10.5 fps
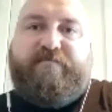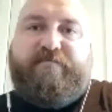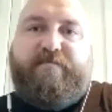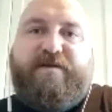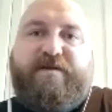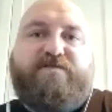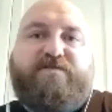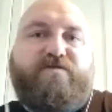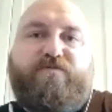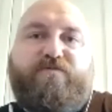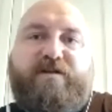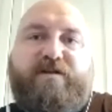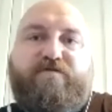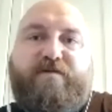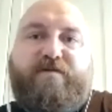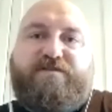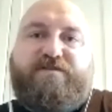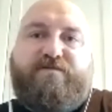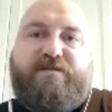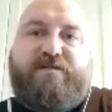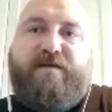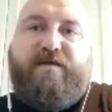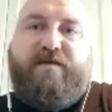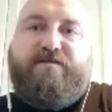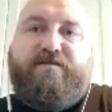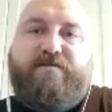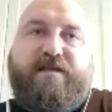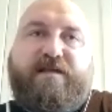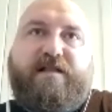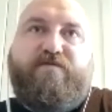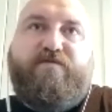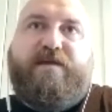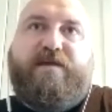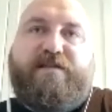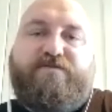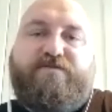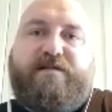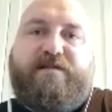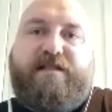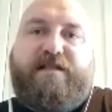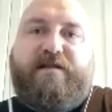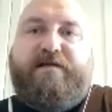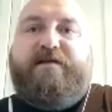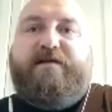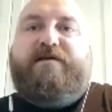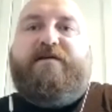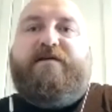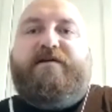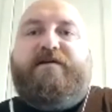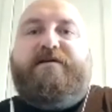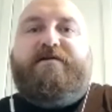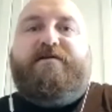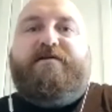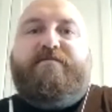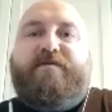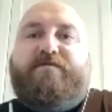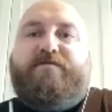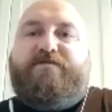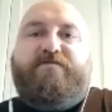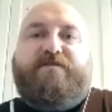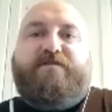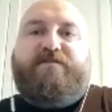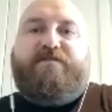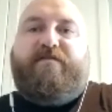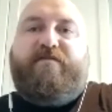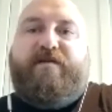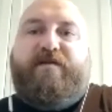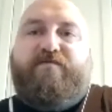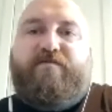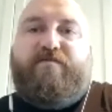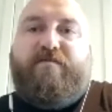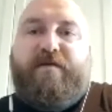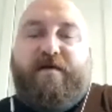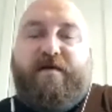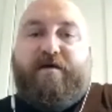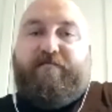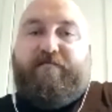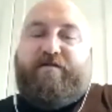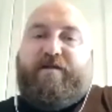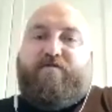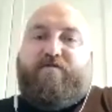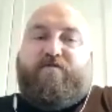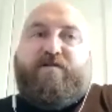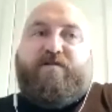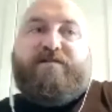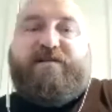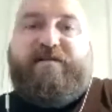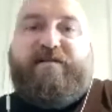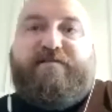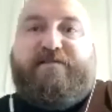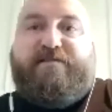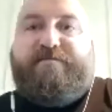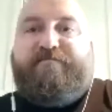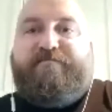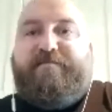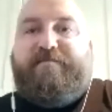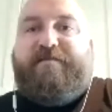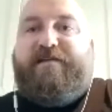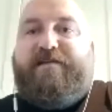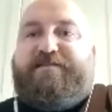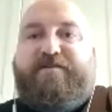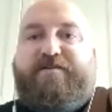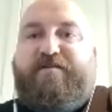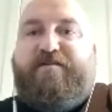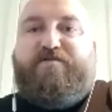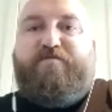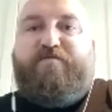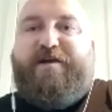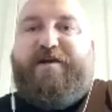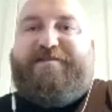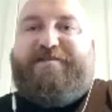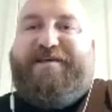because you're doing too much, you're sleeping too little, you eat too little, because you're just firing on all cylinders. Feels like you have two brains.